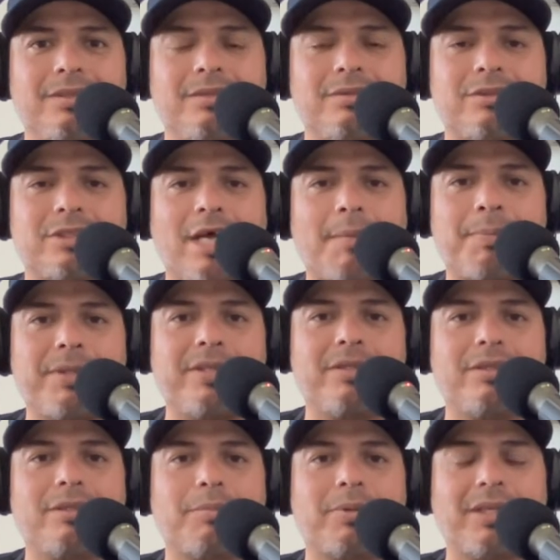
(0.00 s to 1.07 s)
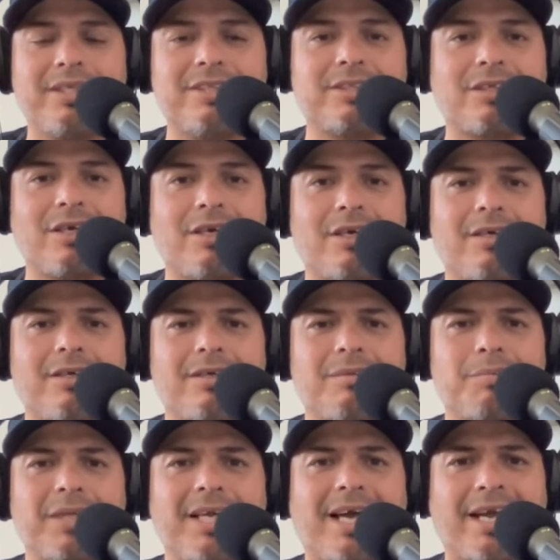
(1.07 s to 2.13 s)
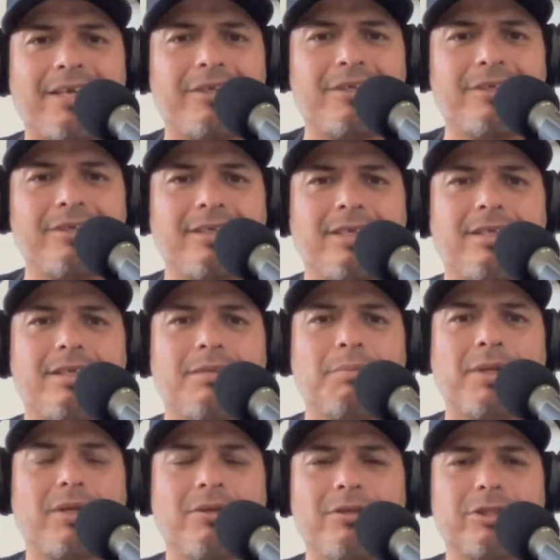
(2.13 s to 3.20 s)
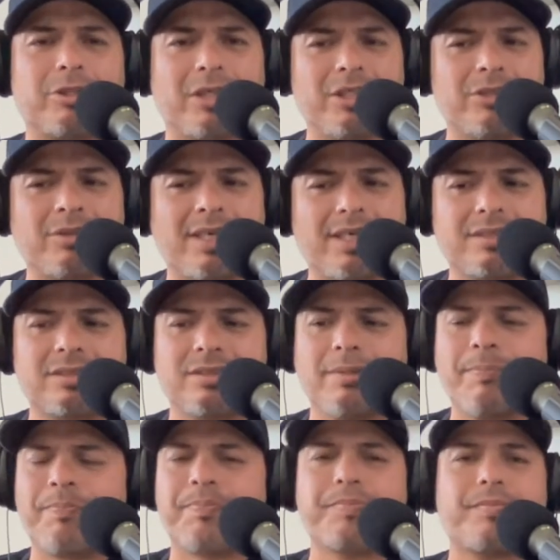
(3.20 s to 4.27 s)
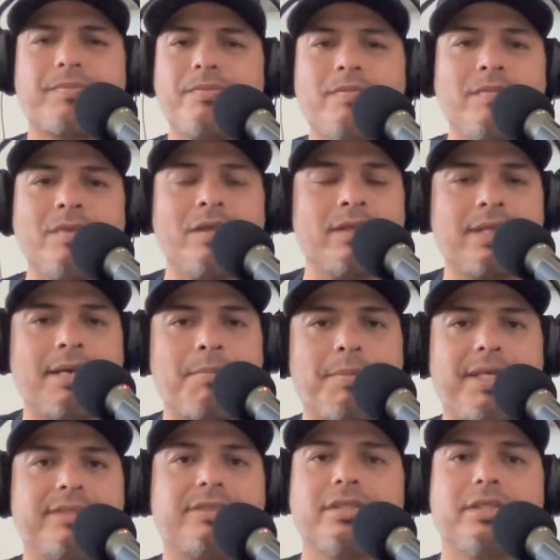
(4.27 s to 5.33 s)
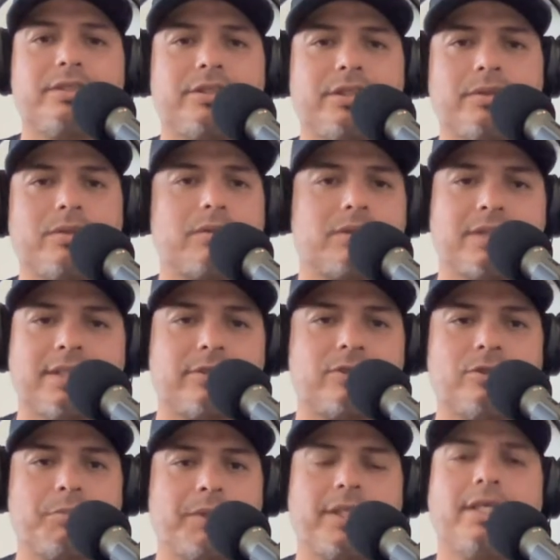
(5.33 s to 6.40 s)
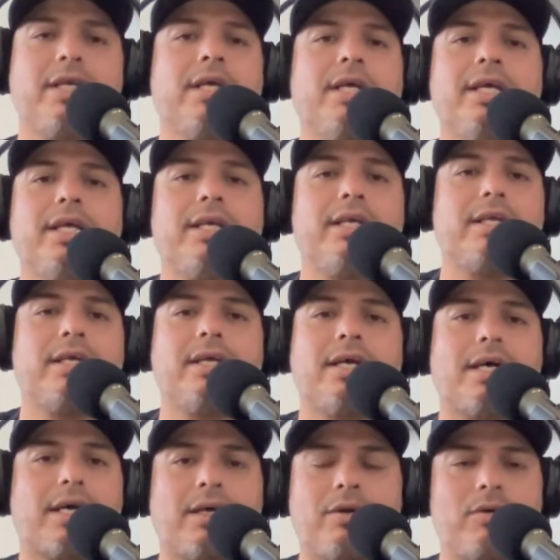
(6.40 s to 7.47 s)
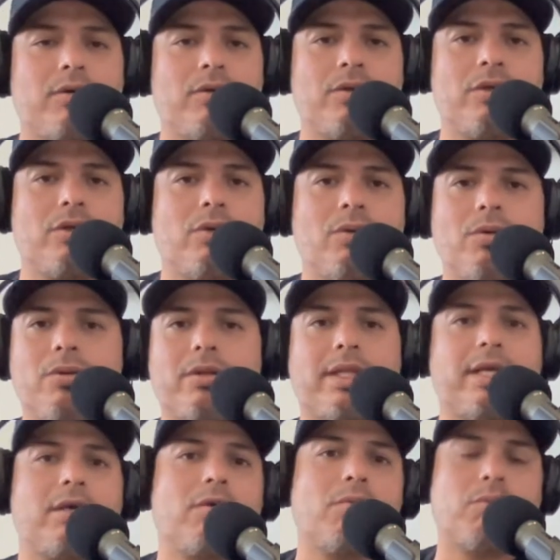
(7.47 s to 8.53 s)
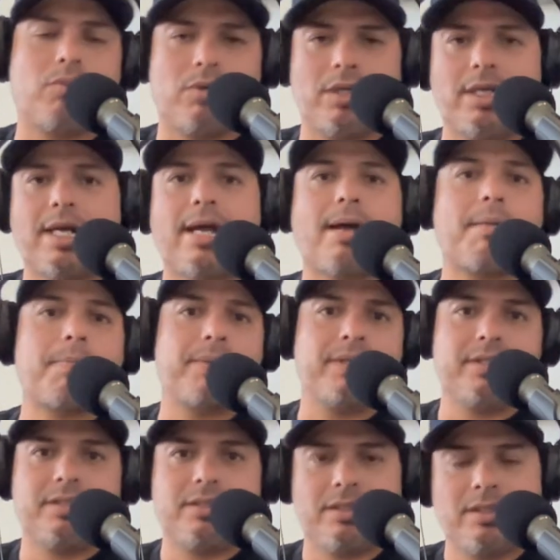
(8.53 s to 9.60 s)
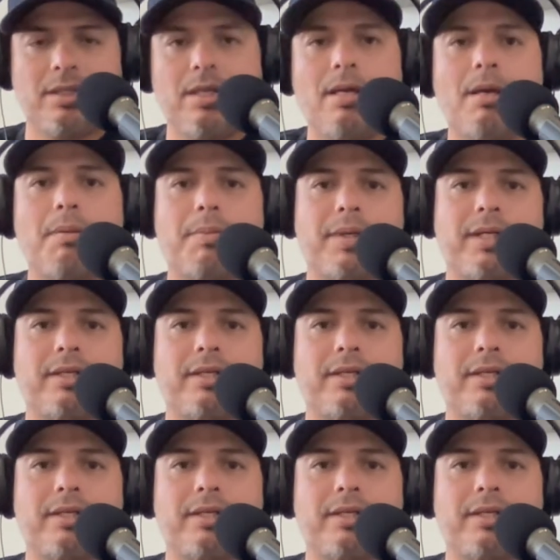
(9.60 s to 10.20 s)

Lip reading: stopping the police car behind her in the middle of the train tracks? That makes zero sense to me. I don't know the whole thing of what happened, but